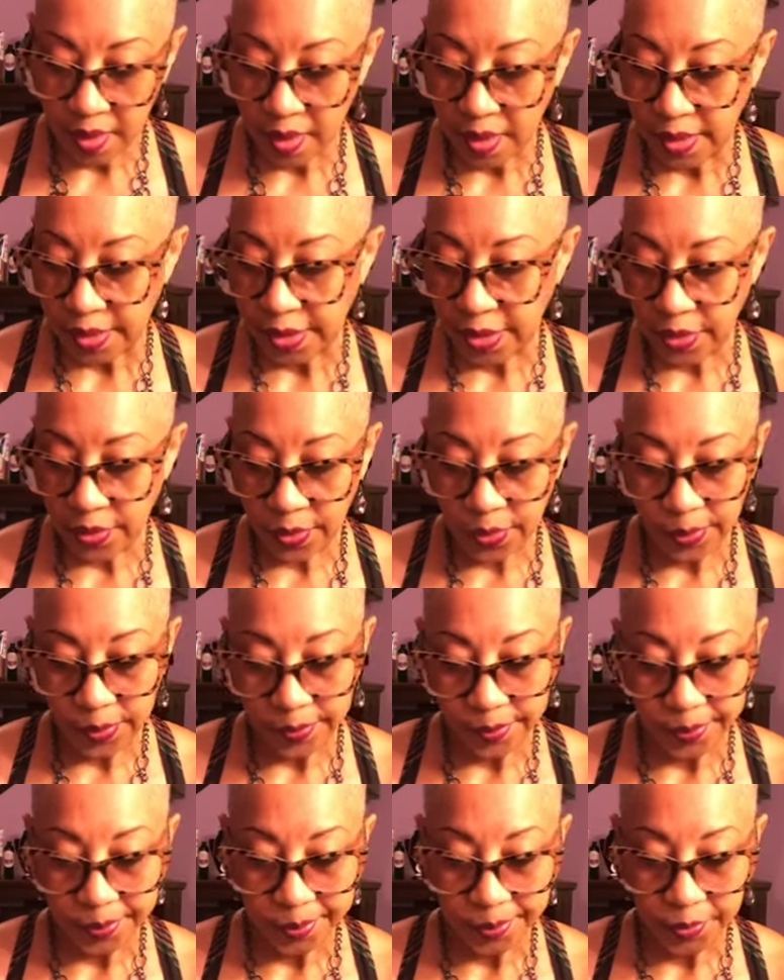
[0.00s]
So
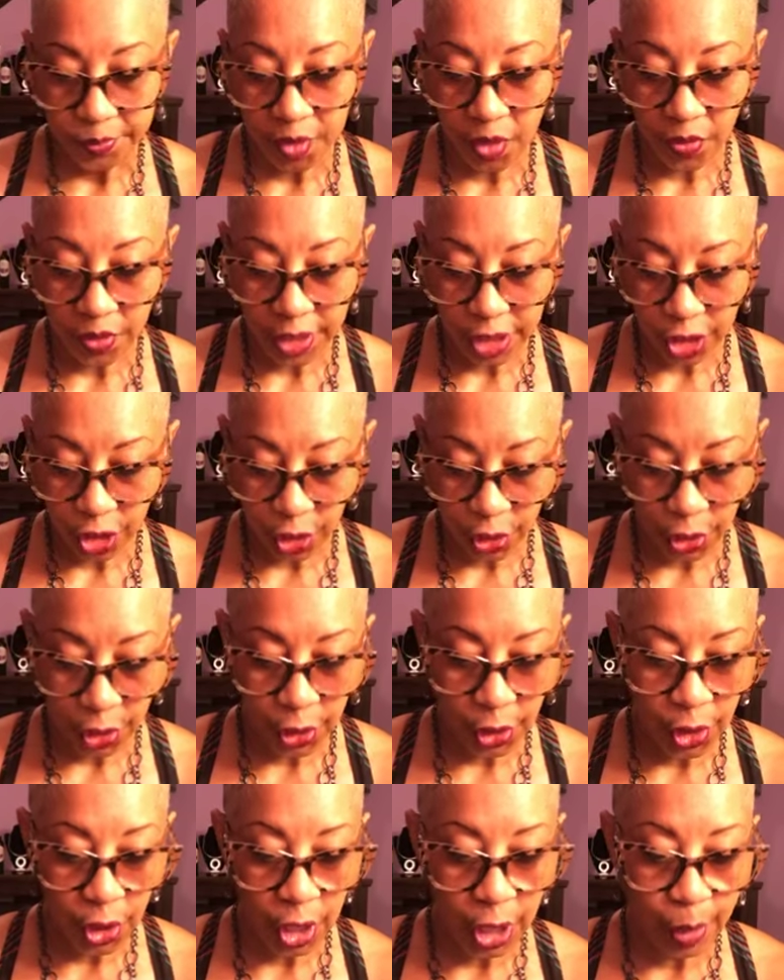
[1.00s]
you're going to get your
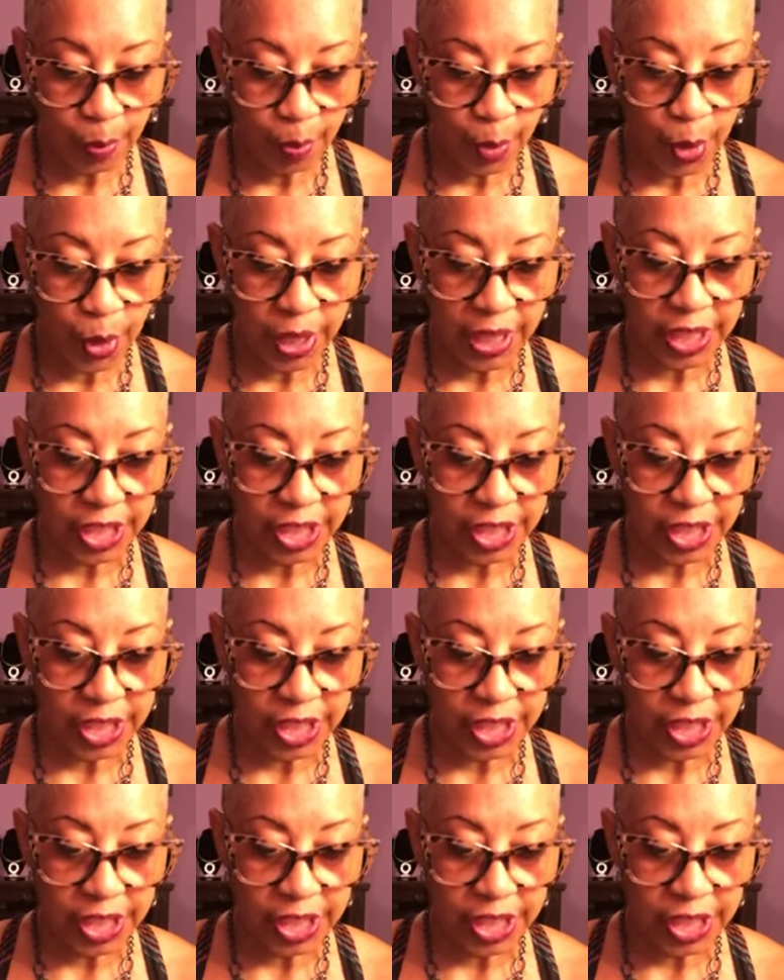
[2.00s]
early morning